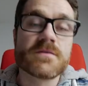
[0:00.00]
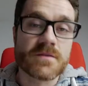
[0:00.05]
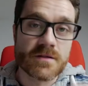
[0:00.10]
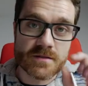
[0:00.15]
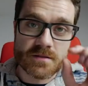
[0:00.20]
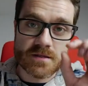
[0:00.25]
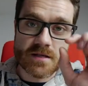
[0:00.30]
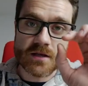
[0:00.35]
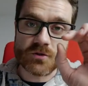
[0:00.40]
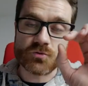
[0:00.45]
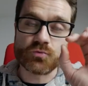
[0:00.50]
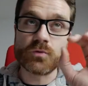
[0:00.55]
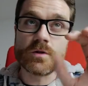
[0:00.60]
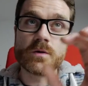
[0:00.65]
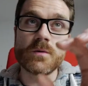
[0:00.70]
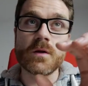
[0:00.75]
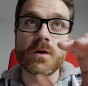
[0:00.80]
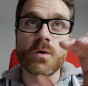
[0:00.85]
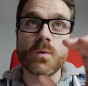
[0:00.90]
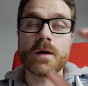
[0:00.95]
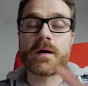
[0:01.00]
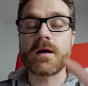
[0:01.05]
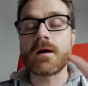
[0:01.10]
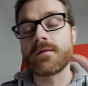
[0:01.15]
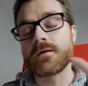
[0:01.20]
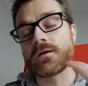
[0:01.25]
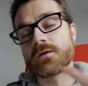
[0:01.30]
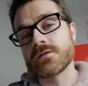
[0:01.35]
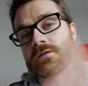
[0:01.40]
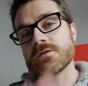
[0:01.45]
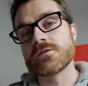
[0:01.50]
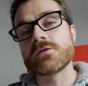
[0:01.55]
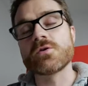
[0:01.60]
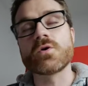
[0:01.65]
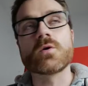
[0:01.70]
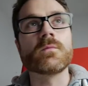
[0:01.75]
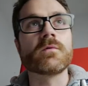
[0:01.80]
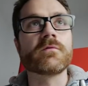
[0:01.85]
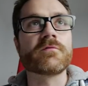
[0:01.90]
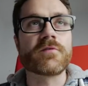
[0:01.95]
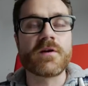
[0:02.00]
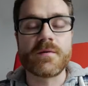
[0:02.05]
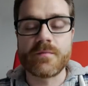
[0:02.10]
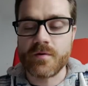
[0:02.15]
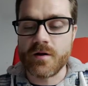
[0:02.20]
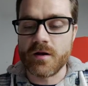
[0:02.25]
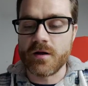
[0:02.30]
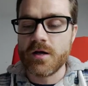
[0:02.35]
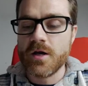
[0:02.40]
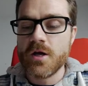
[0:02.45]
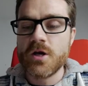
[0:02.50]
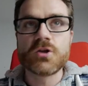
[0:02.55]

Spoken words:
So you can see that's really quick, and then it goes into the normal frame rate.